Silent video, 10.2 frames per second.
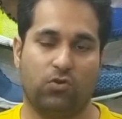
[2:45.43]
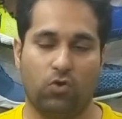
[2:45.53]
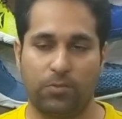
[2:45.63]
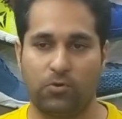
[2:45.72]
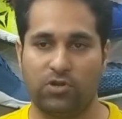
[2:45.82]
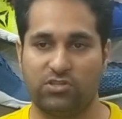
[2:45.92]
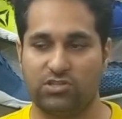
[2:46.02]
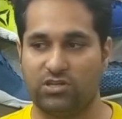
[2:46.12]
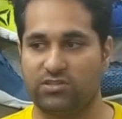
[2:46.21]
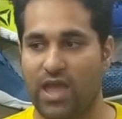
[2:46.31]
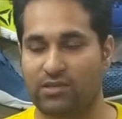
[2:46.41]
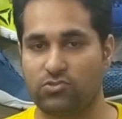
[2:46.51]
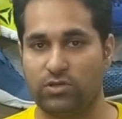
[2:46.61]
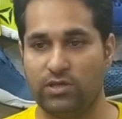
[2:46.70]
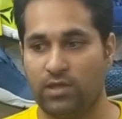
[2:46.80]
Overpronation is
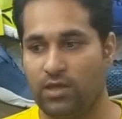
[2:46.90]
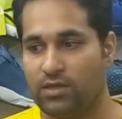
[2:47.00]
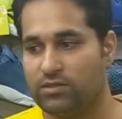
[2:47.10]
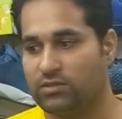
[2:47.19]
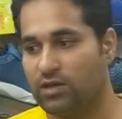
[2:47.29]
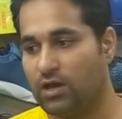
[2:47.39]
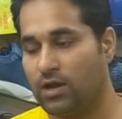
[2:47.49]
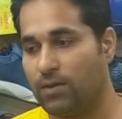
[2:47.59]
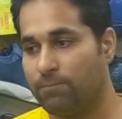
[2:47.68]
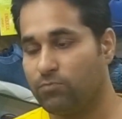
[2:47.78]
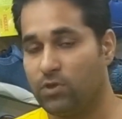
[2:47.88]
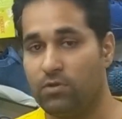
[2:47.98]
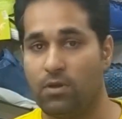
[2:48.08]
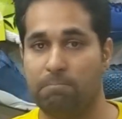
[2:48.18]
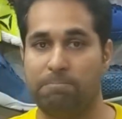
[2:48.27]
actually the
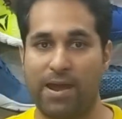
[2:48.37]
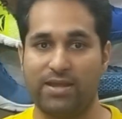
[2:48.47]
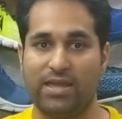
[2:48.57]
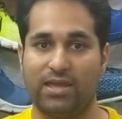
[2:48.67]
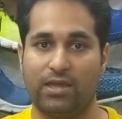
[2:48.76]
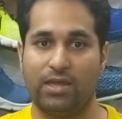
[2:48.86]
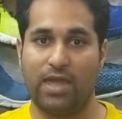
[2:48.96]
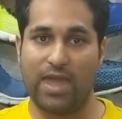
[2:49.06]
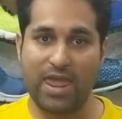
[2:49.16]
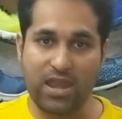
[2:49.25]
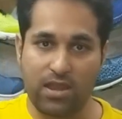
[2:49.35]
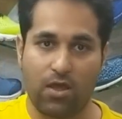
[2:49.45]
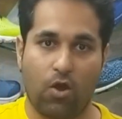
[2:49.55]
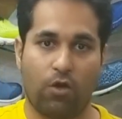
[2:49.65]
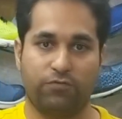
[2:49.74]
bending in
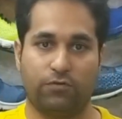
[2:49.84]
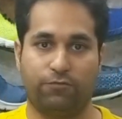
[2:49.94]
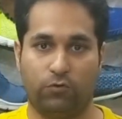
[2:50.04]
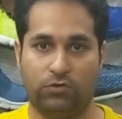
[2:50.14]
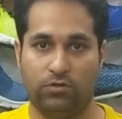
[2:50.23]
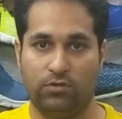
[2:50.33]
of your foot